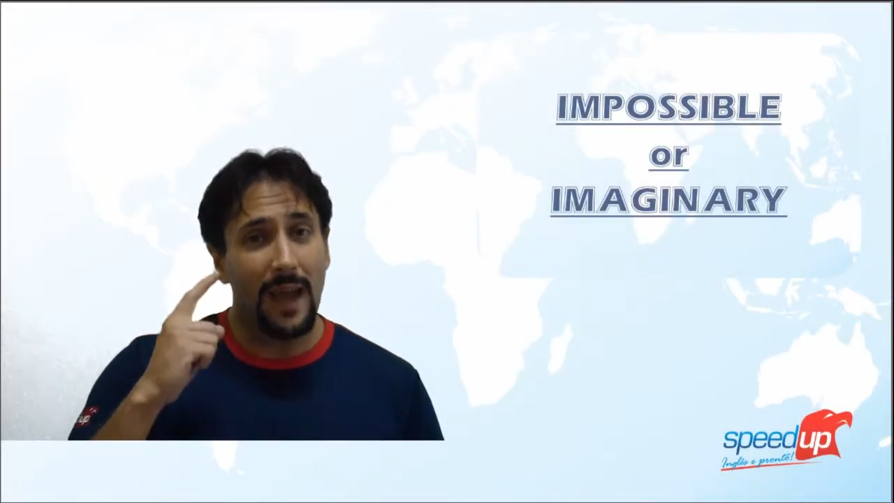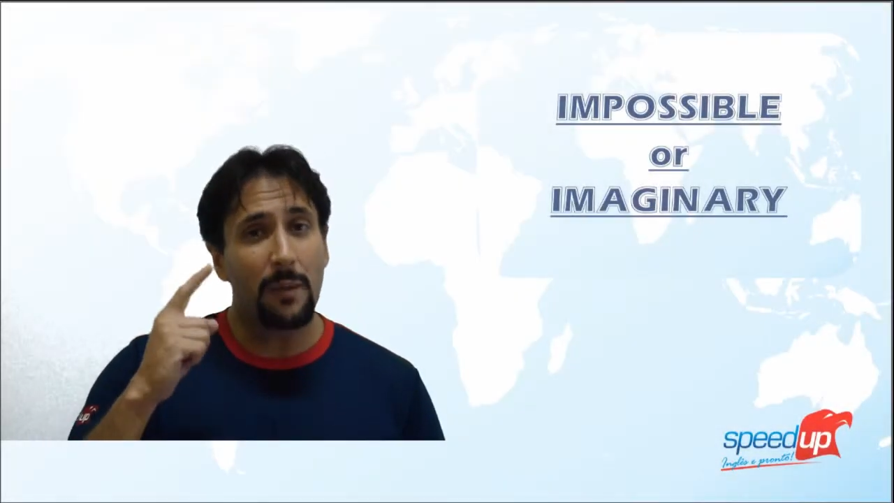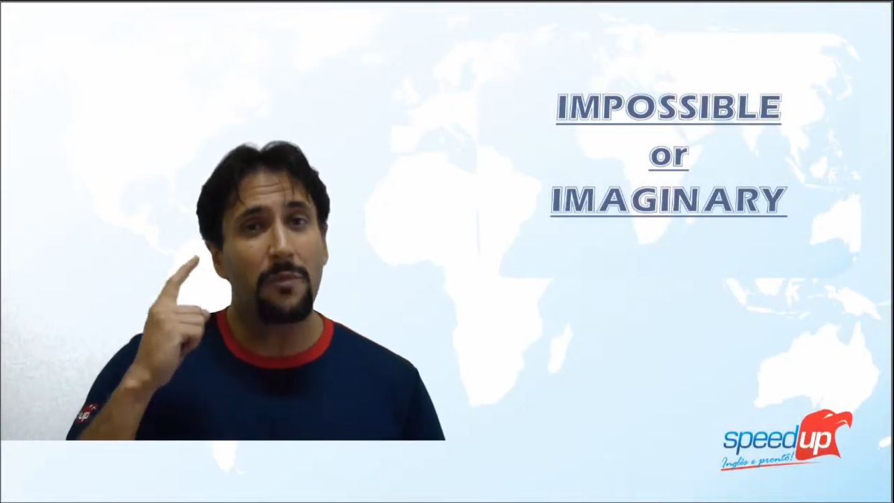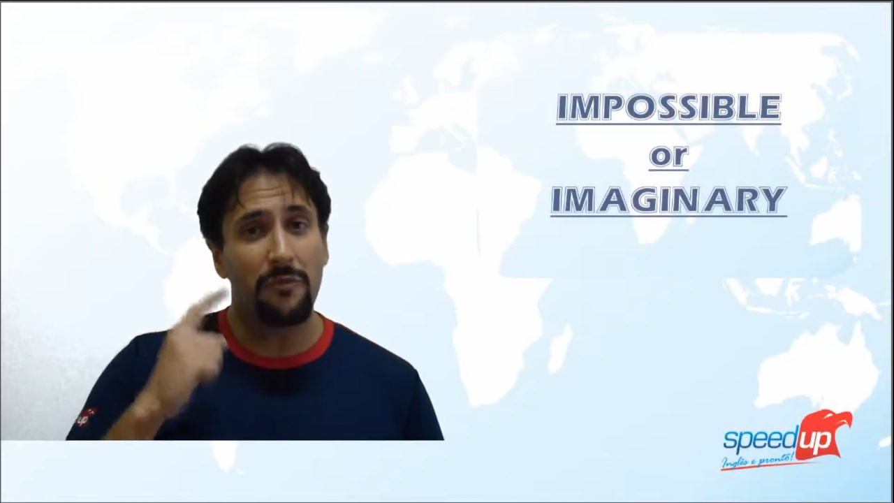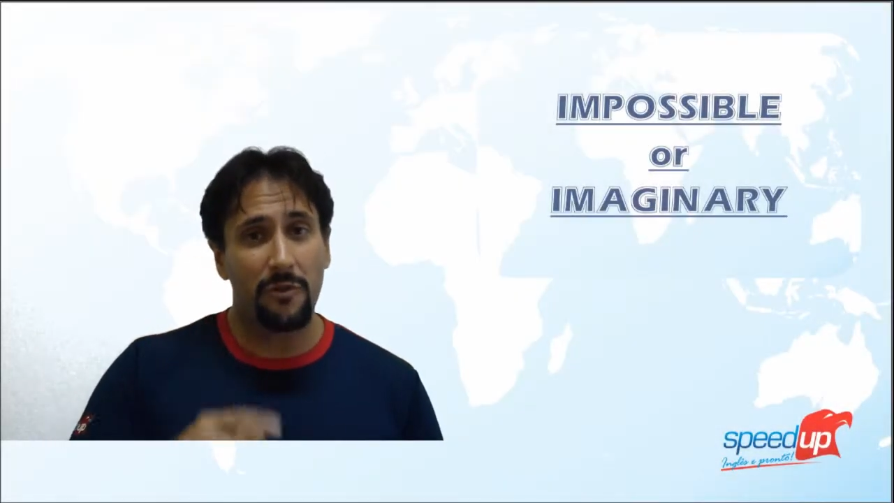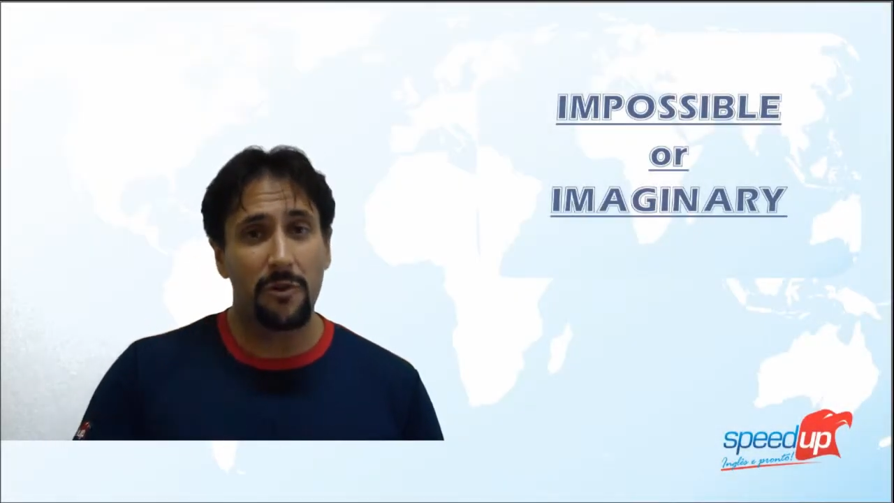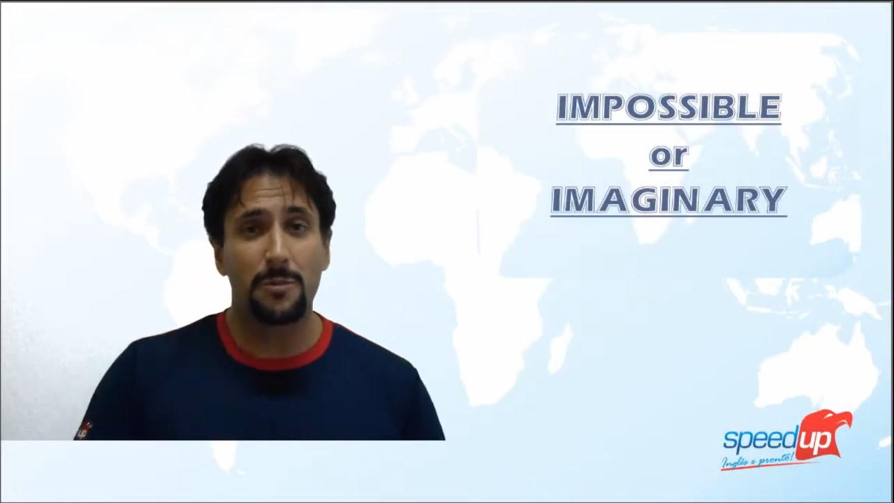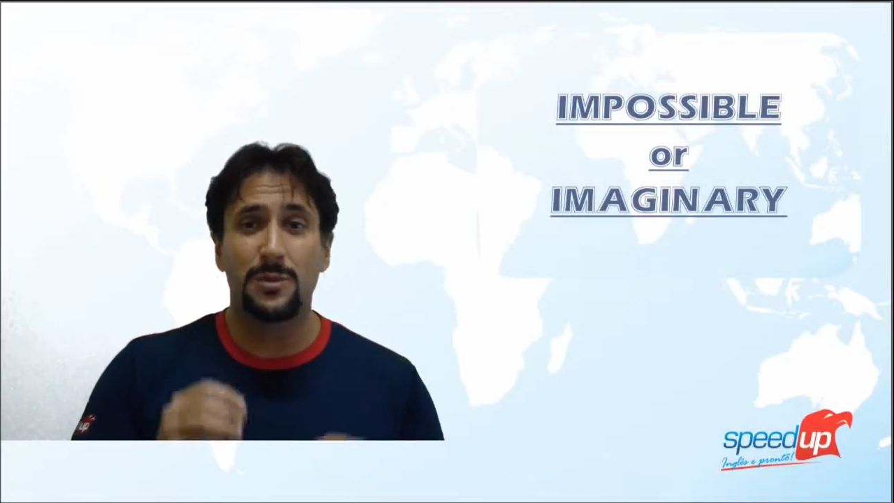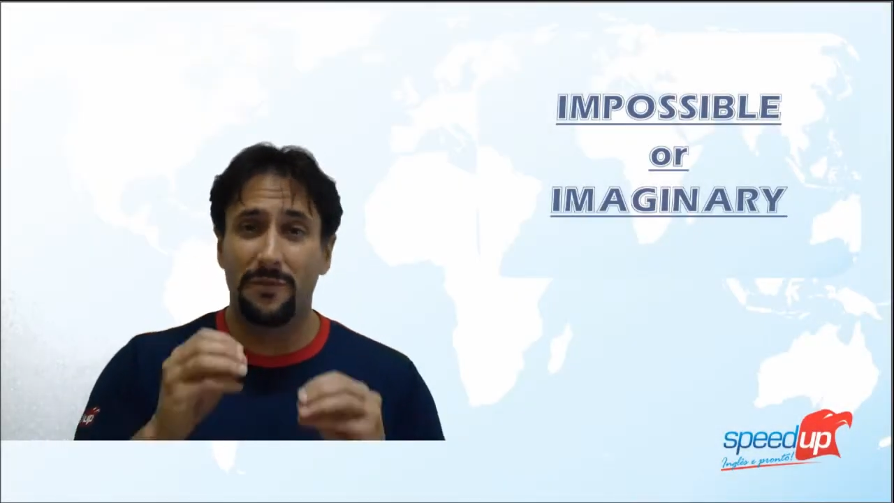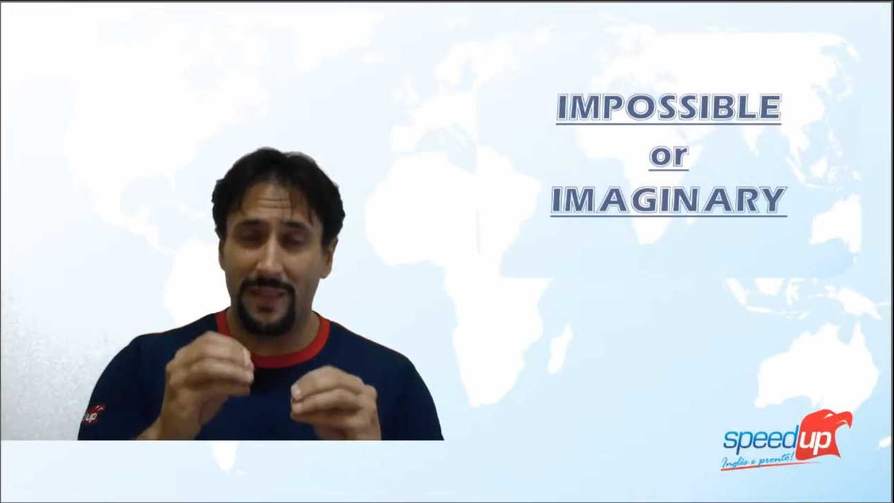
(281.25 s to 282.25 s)
time of
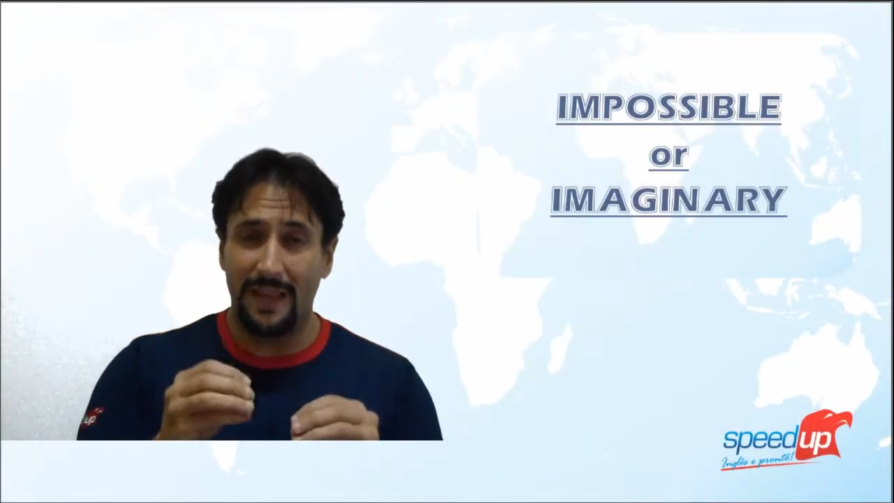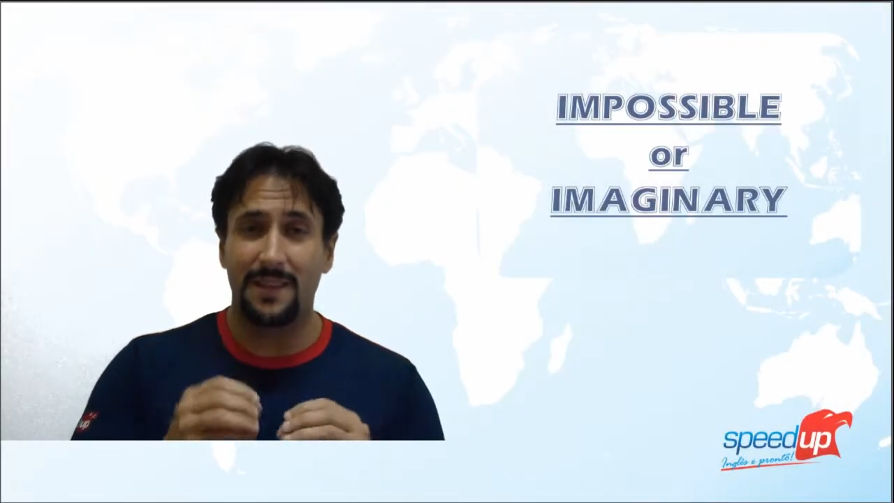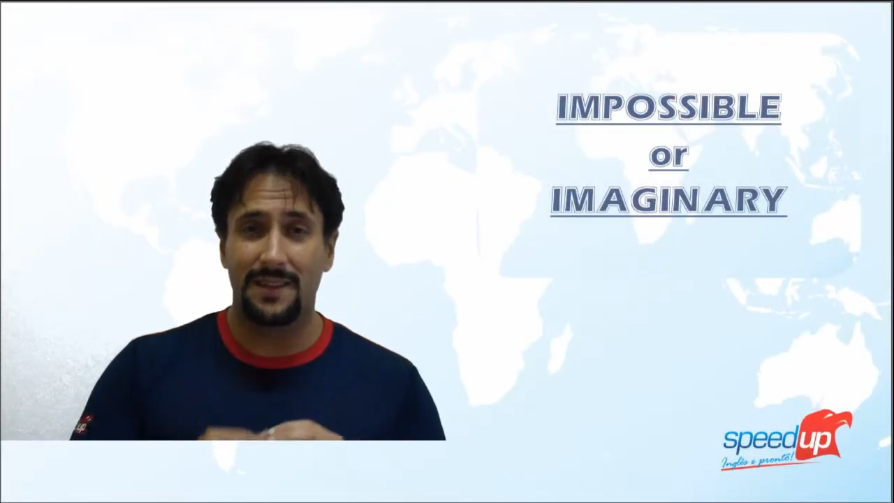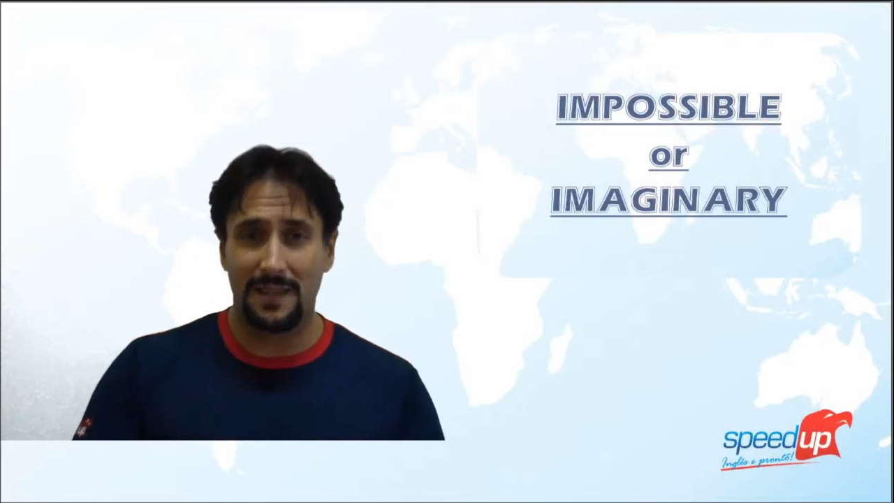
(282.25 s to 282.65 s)
verbs of that